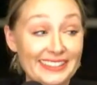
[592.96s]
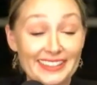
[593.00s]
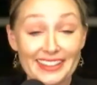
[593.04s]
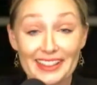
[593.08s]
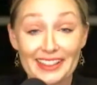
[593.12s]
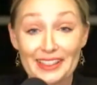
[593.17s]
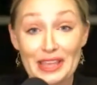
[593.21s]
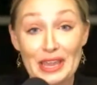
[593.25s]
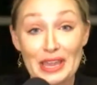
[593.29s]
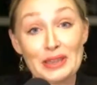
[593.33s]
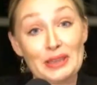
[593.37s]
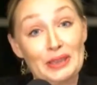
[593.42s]

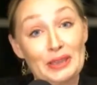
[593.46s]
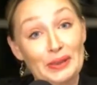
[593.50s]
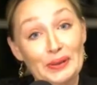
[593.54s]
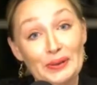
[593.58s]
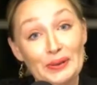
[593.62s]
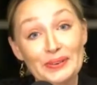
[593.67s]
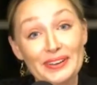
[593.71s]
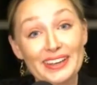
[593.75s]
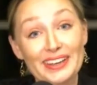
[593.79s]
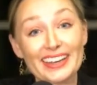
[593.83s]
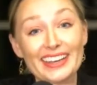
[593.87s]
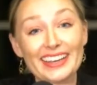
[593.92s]
thank
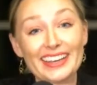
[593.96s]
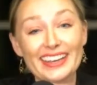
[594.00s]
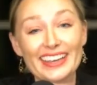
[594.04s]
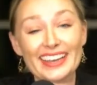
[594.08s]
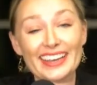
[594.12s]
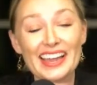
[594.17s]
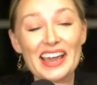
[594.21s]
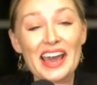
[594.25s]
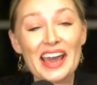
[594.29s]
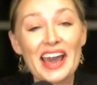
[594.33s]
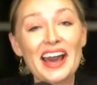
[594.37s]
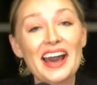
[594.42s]
you.
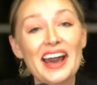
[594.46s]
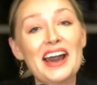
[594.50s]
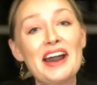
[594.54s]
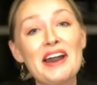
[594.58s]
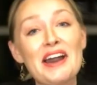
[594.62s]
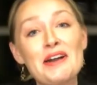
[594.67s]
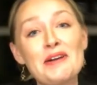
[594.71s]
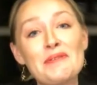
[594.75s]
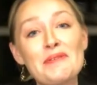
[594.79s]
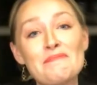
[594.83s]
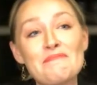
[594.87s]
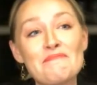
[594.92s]

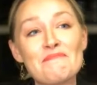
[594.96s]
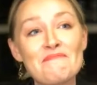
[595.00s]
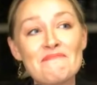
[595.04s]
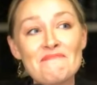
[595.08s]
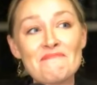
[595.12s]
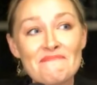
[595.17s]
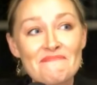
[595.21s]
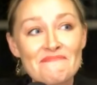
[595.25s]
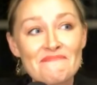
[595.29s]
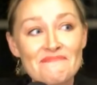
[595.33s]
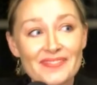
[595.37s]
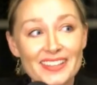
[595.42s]
um,
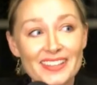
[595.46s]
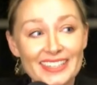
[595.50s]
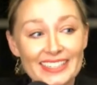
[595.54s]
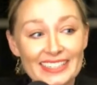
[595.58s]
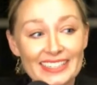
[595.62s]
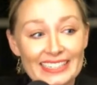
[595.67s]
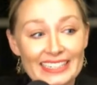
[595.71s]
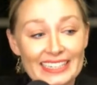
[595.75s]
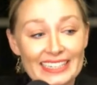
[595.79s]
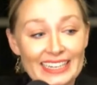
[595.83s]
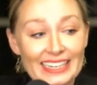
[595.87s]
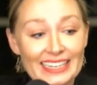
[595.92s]

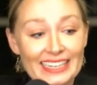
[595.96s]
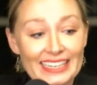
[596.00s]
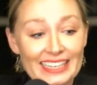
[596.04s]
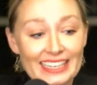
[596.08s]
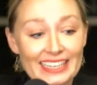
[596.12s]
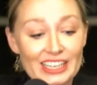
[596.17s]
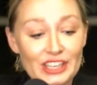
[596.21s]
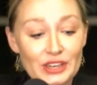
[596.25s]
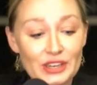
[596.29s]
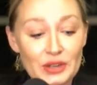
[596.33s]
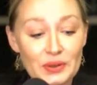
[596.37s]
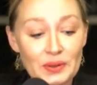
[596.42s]

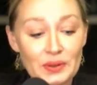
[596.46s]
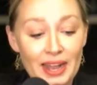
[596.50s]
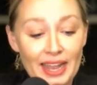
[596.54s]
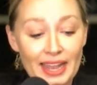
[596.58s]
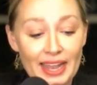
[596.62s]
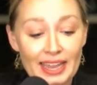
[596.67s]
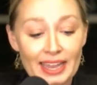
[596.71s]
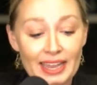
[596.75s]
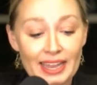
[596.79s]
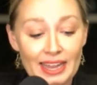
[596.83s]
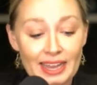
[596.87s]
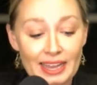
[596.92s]
you know,
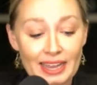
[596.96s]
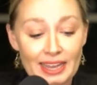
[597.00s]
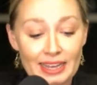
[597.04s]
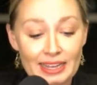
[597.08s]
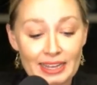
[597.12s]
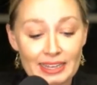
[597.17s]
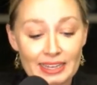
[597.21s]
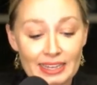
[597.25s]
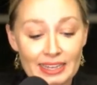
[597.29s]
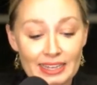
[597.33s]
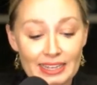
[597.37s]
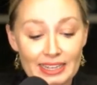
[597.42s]

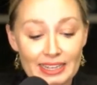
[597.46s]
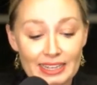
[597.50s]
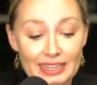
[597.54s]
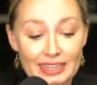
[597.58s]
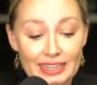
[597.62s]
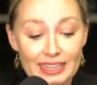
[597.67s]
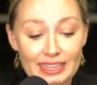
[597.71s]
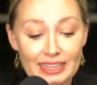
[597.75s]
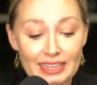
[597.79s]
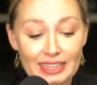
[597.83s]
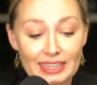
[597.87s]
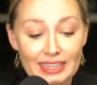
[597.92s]
I
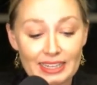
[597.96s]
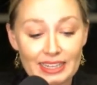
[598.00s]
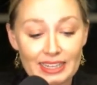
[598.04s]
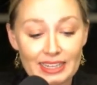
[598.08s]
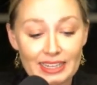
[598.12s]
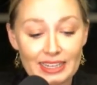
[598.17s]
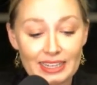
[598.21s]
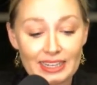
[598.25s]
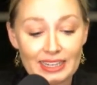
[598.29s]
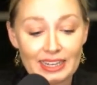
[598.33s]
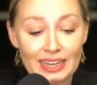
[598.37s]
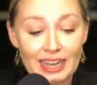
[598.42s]

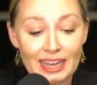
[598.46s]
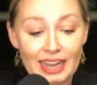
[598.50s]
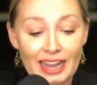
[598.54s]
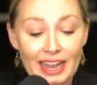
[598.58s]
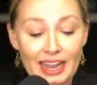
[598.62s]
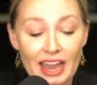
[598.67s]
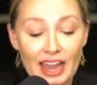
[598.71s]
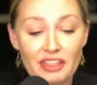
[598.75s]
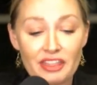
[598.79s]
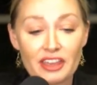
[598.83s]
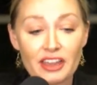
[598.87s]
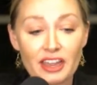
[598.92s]

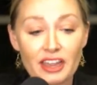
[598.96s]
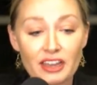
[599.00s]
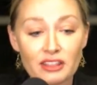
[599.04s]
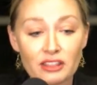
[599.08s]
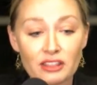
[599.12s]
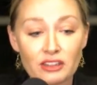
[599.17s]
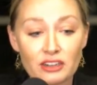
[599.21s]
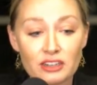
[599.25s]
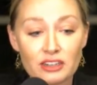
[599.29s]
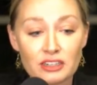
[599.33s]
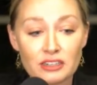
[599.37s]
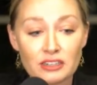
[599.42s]
think I
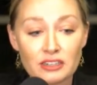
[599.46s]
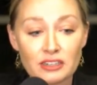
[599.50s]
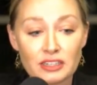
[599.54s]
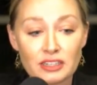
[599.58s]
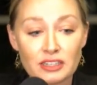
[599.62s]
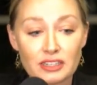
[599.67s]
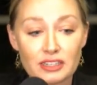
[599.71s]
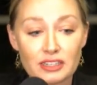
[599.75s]
learned